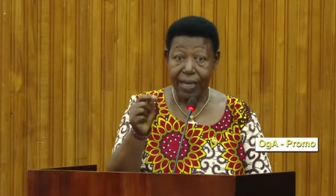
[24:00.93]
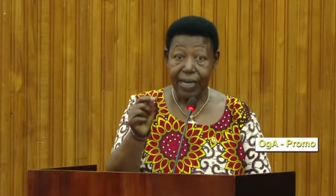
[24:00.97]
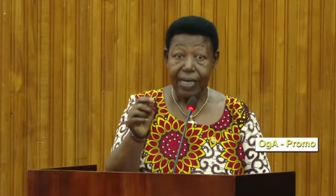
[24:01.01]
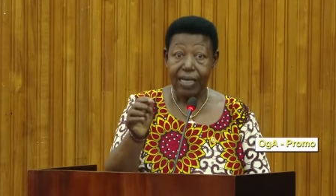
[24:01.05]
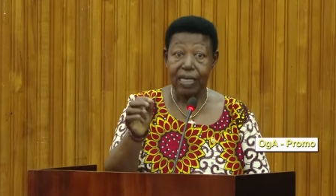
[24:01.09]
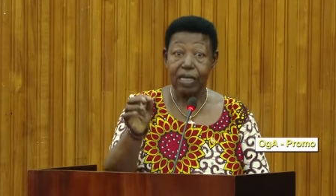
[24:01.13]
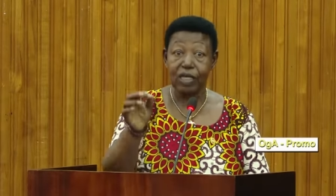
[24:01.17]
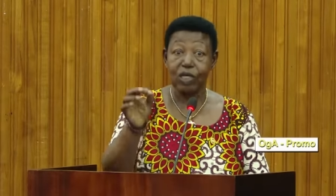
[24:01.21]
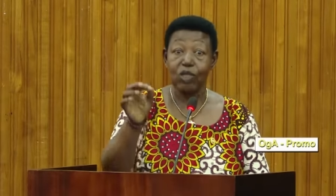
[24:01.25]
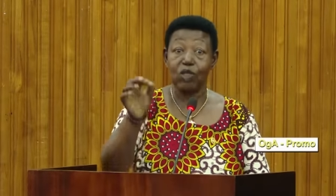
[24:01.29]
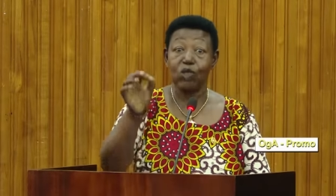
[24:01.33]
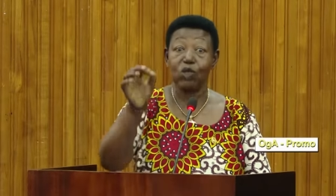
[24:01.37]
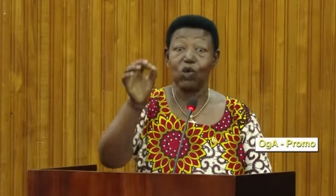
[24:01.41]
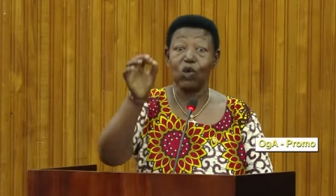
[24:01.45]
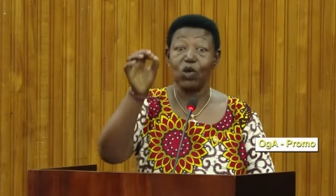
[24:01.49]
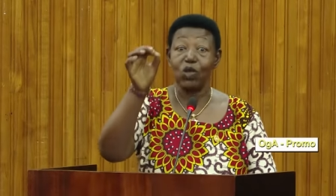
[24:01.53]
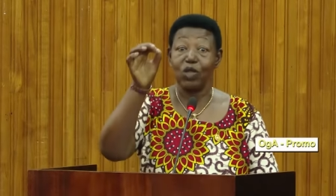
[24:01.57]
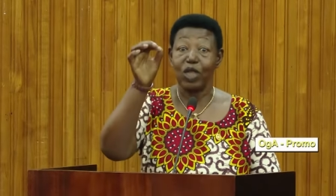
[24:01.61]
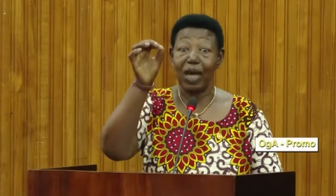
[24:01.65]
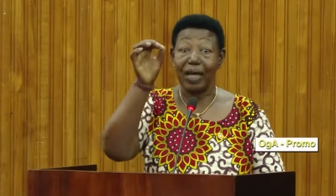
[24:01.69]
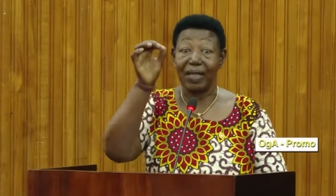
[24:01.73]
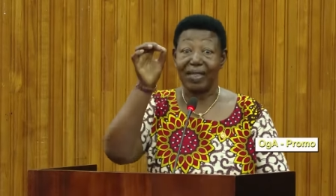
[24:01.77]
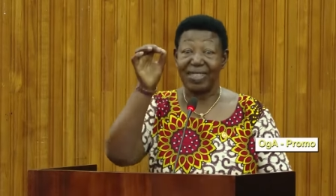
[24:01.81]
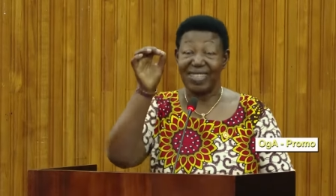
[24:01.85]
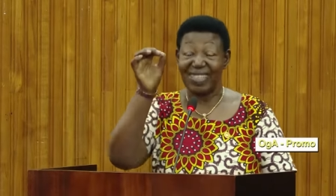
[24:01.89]
is
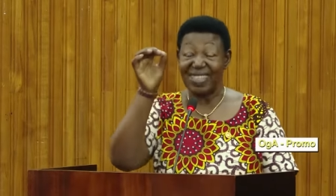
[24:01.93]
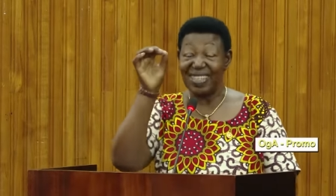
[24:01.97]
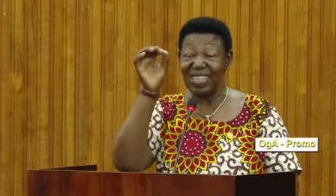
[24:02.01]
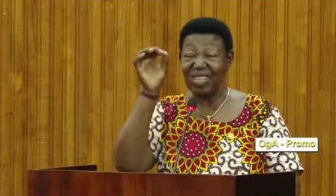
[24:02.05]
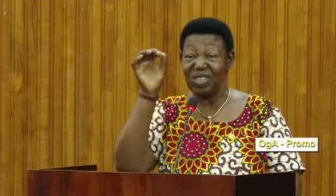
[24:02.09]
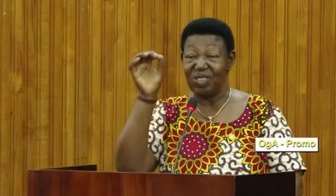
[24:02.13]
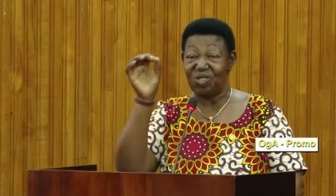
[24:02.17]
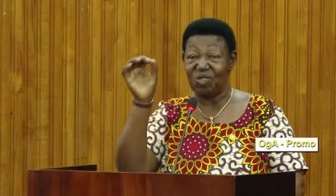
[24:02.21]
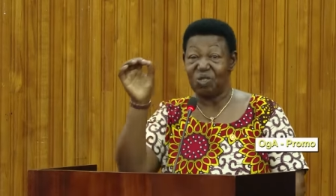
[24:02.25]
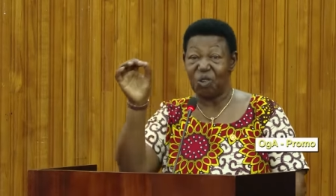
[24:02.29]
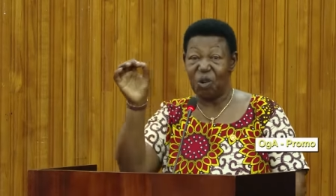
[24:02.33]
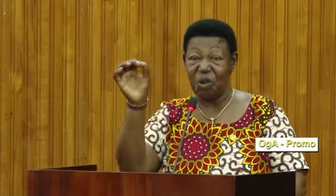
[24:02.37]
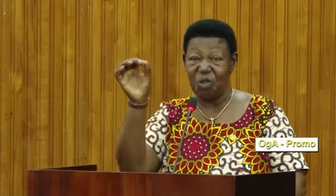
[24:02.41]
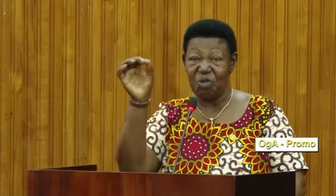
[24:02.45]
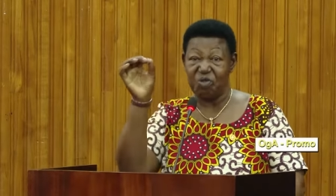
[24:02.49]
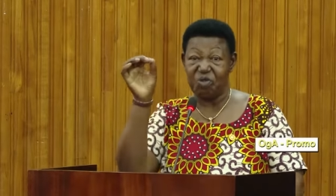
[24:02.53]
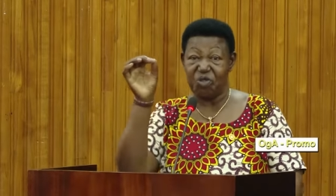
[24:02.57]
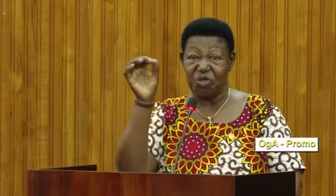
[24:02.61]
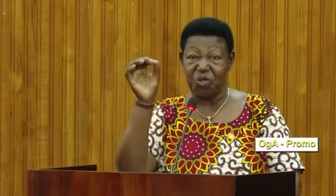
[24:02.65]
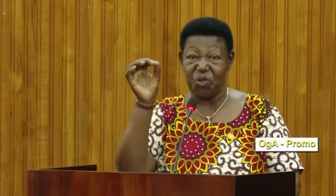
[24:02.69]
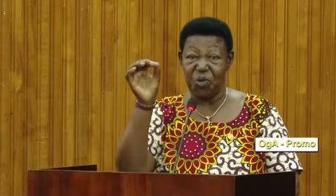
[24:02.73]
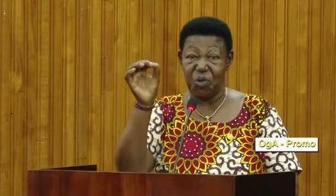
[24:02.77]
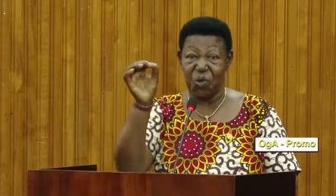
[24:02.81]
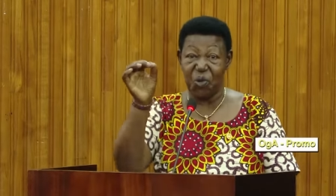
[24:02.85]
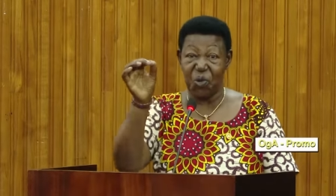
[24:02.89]
that each of
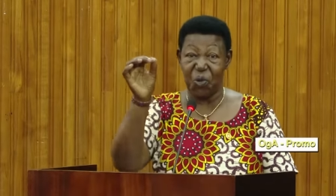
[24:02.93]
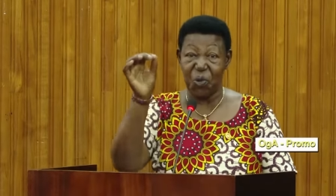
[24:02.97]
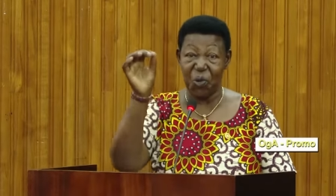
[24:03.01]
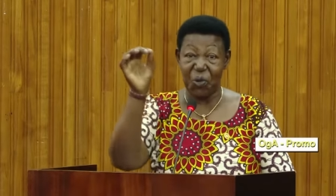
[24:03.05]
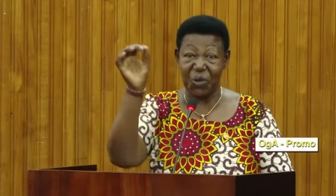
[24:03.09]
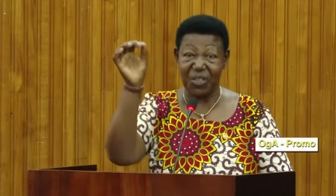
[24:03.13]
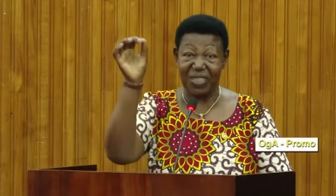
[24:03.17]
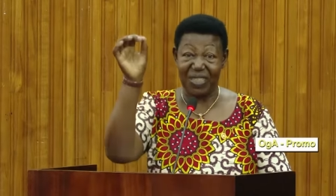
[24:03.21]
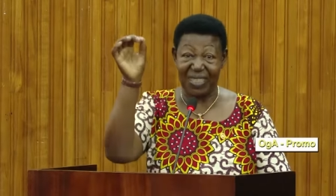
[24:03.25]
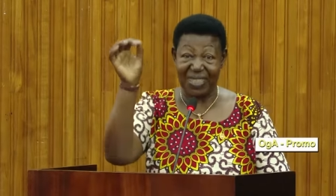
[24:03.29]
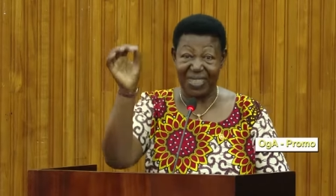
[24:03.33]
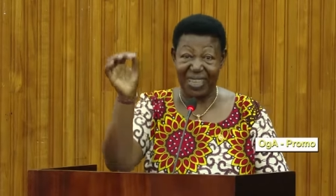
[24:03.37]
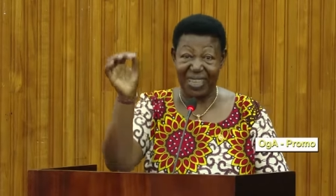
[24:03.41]
you who is